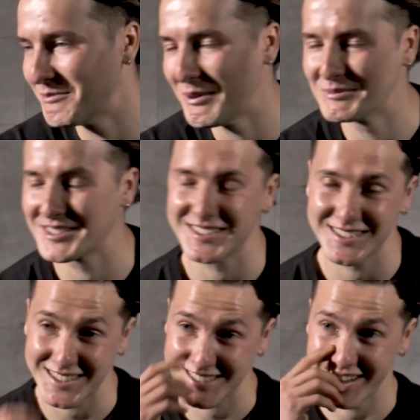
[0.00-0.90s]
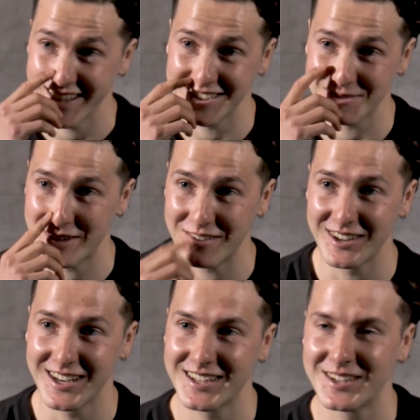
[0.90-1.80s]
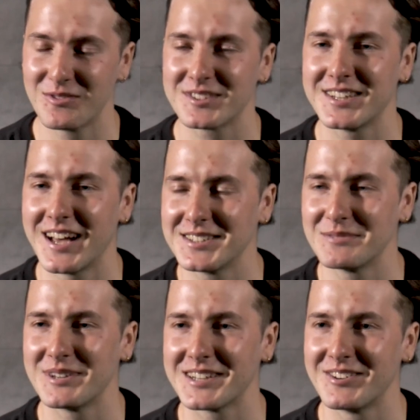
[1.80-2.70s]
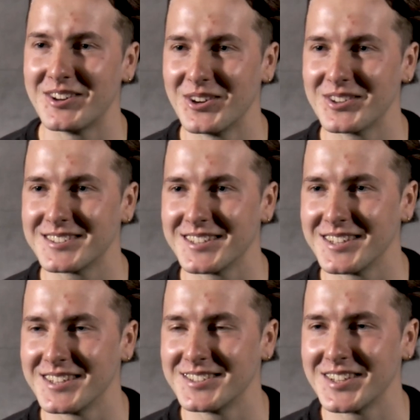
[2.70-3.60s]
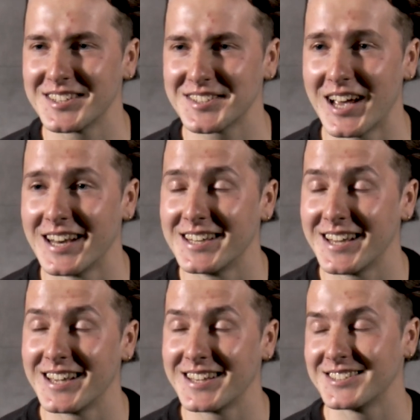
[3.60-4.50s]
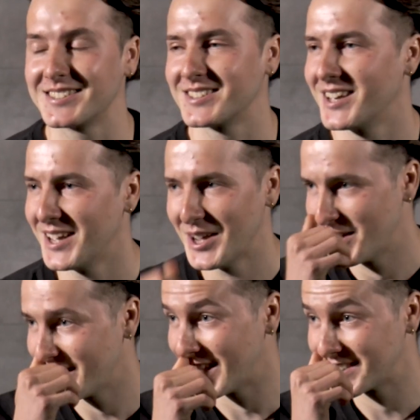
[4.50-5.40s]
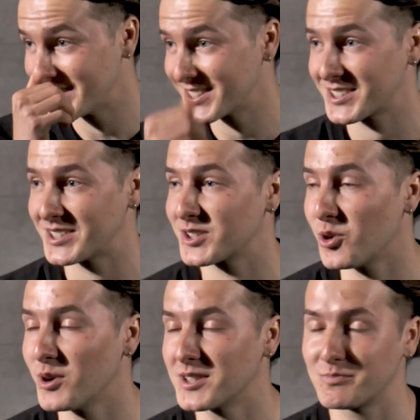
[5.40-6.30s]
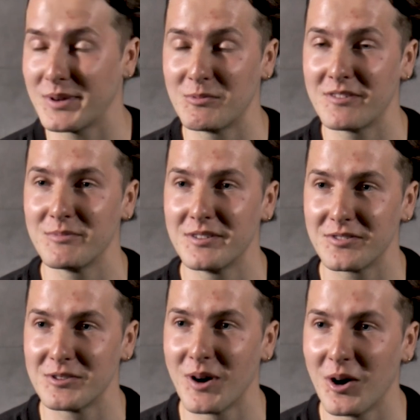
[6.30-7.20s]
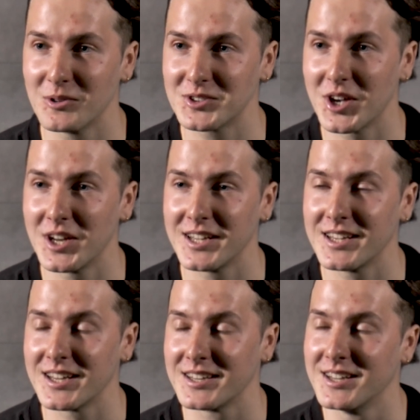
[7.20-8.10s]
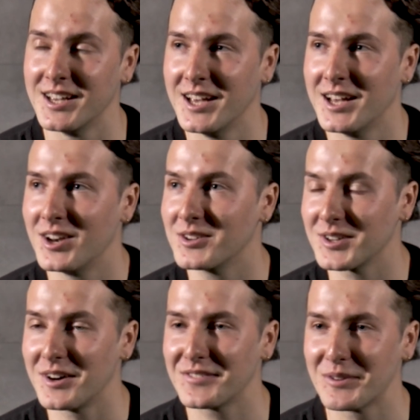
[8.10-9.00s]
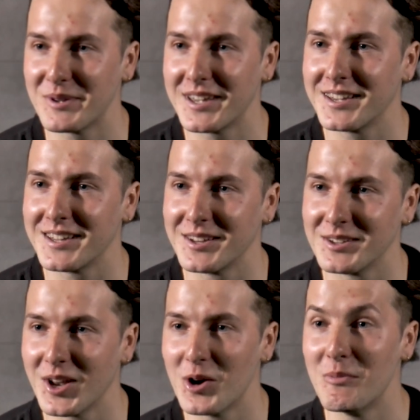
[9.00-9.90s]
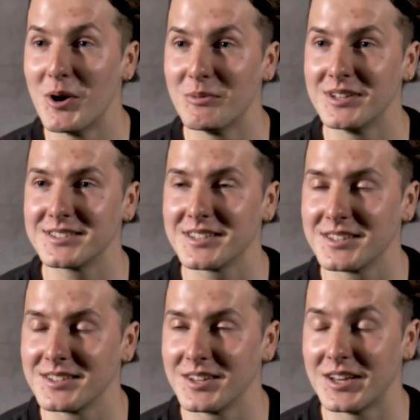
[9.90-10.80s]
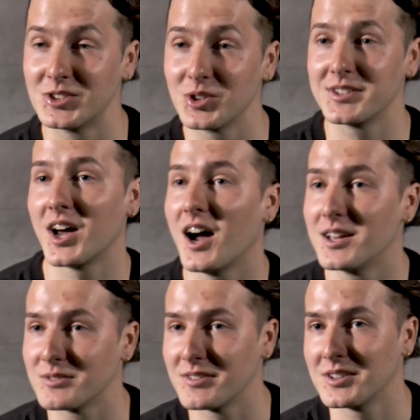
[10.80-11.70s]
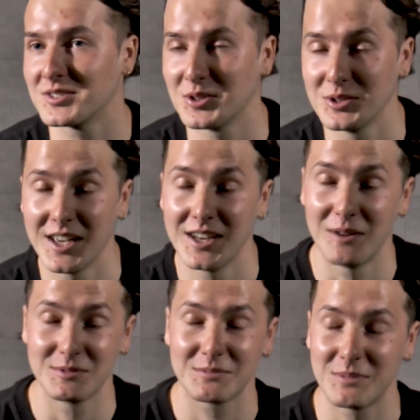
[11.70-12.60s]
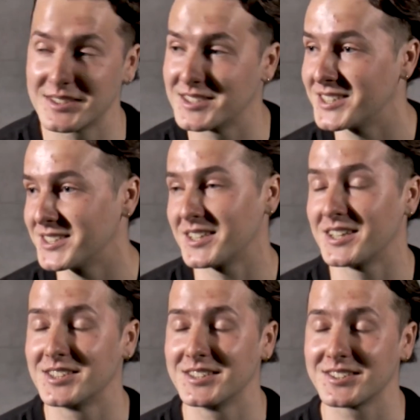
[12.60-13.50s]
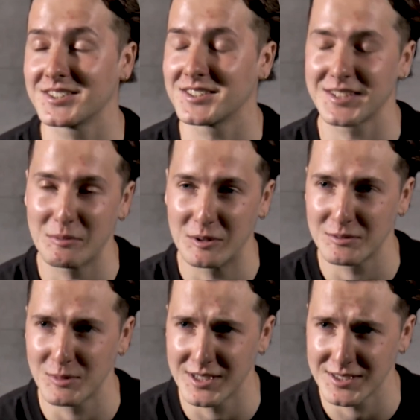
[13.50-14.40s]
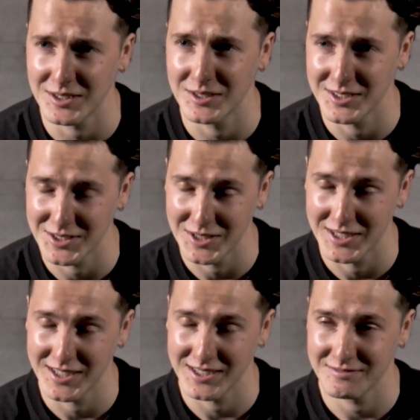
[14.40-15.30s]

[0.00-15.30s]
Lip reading: my mum's just as excited as me, really, and obviously I had to bring her along to the signing day because, yeah, she's always been with me through my whole journey and looked after me in the low moments and enjoyed the highs with her. So yeah, no, I'm just buzzing she's here and she's just as happy as me. So yeah.